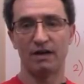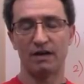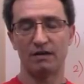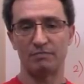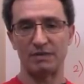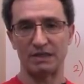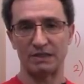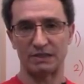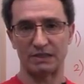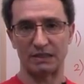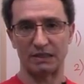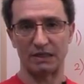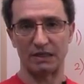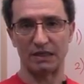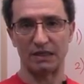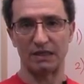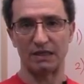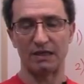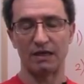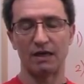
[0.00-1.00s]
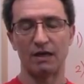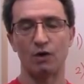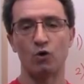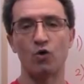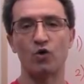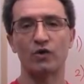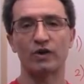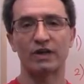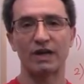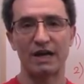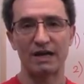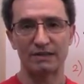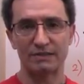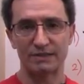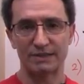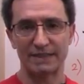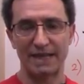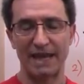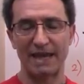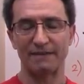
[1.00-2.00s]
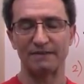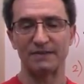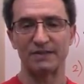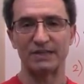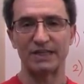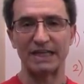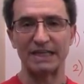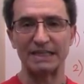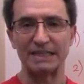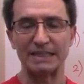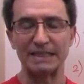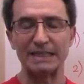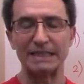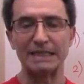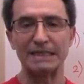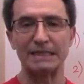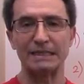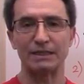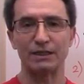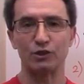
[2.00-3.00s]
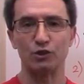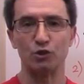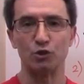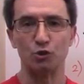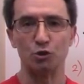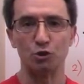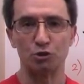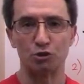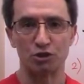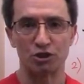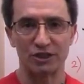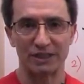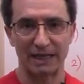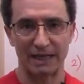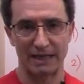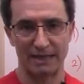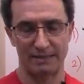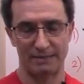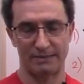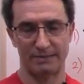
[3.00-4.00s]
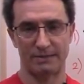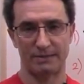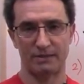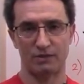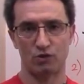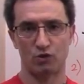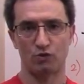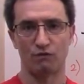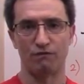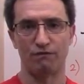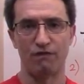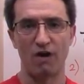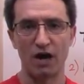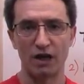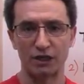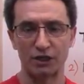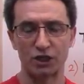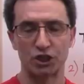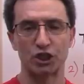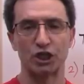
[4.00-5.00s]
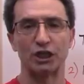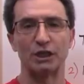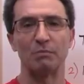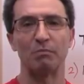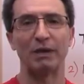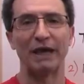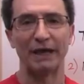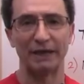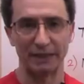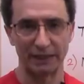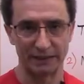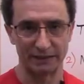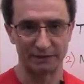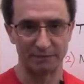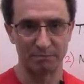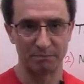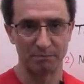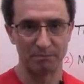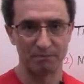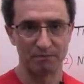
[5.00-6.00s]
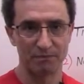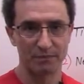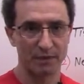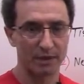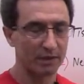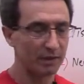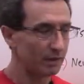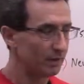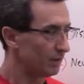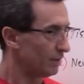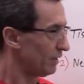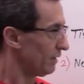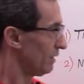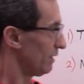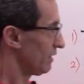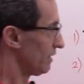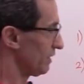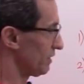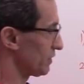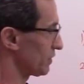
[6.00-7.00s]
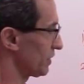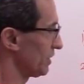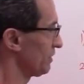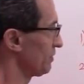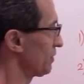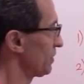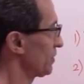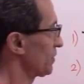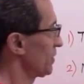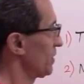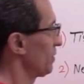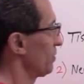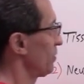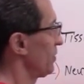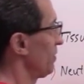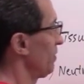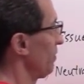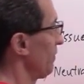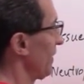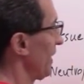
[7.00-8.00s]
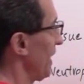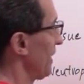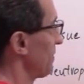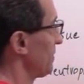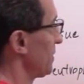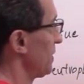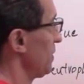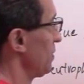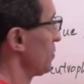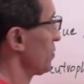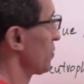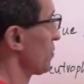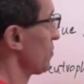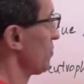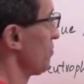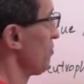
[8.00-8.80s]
basically organs, and they need nutrients to function better. It is interesting to know that tissue